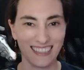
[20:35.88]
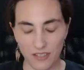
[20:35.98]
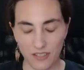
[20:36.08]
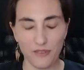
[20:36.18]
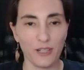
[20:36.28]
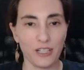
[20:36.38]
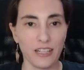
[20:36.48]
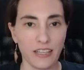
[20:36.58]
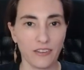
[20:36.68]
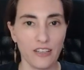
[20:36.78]
So I figured
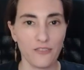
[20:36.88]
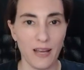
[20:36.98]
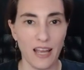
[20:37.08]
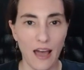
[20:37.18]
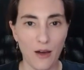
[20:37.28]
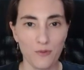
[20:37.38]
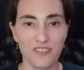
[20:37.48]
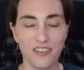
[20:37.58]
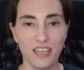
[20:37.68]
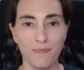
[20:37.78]
I'd leave my
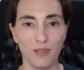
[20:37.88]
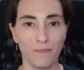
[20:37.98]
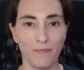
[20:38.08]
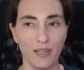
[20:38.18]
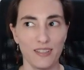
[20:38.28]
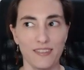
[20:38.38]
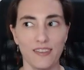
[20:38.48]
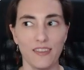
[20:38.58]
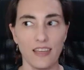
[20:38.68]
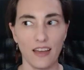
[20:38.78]
housekeeping bits
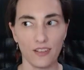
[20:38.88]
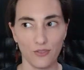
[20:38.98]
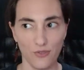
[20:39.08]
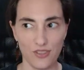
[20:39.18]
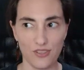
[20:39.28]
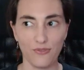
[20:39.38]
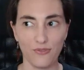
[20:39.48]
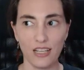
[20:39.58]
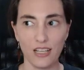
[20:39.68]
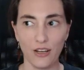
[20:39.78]
to the end of this
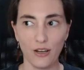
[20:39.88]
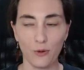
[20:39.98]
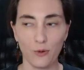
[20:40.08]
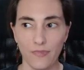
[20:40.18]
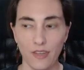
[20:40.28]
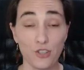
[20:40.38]
video.